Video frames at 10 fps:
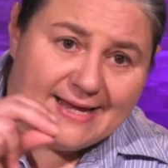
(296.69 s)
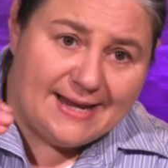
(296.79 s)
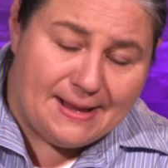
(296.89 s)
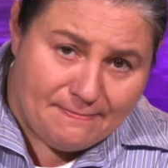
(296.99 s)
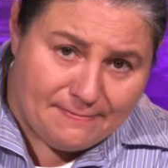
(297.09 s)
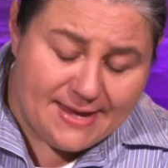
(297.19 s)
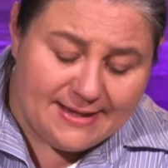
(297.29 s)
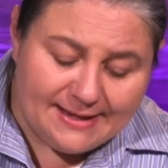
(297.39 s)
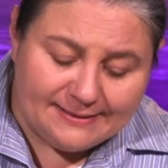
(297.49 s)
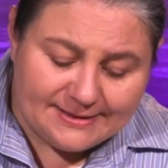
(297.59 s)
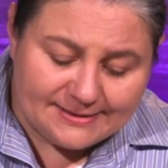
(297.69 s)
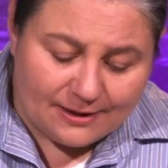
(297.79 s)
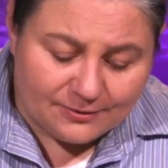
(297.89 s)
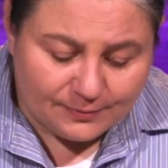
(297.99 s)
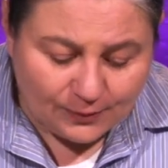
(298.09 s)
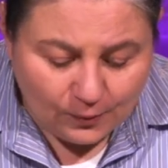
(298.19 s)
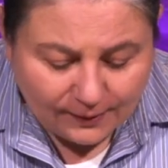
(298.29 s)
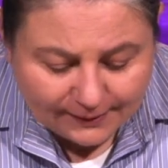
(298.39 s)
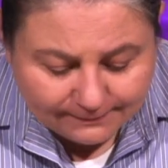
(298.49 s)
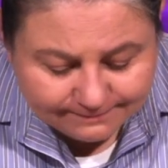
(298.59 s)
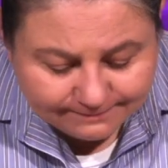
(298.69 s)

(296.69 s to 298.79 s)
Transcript: it immediately starts recording.